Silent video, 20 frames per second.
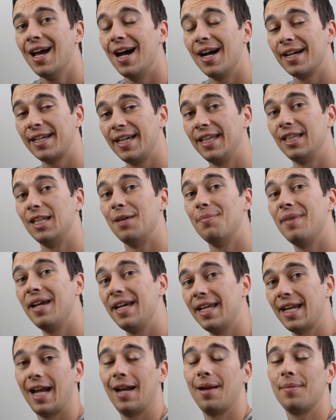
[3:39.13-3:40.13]
again, the
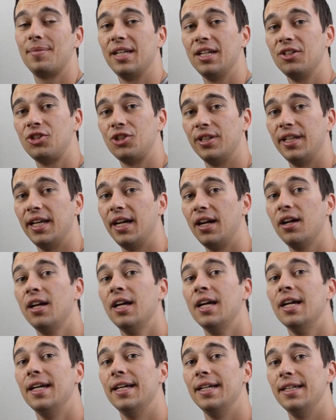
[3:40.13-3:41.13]
main adaptation there
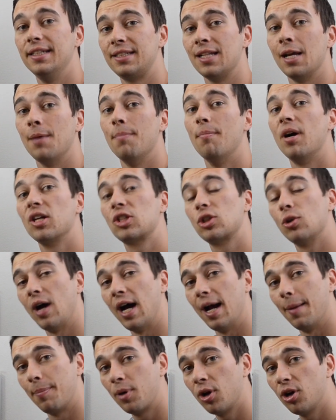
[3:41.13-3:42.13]
is muscle
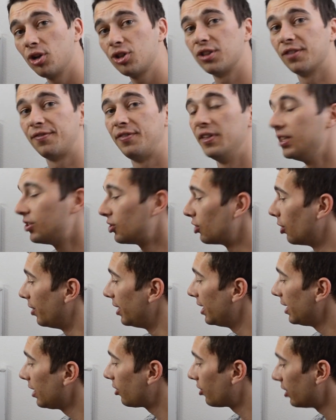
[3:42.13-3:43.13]
hypertrophy, so
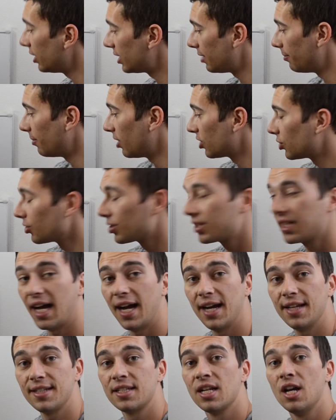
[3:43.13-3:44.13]
increase in muscle
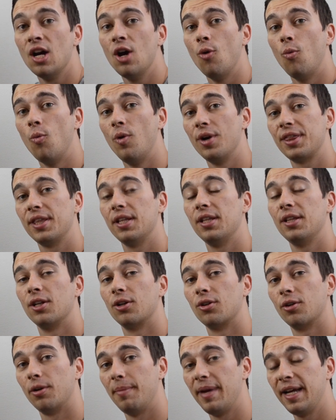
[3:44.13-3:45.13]
size with the
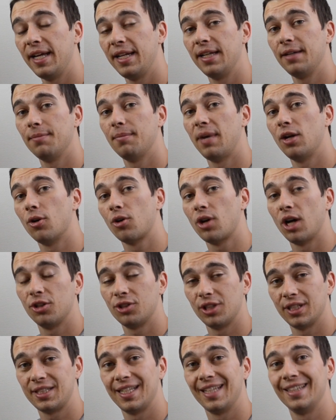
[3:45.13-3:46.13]
remaining
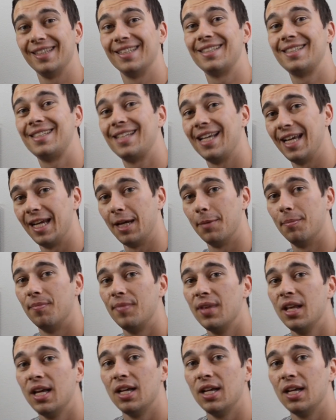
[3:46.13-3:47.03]
mitochondria staying the same.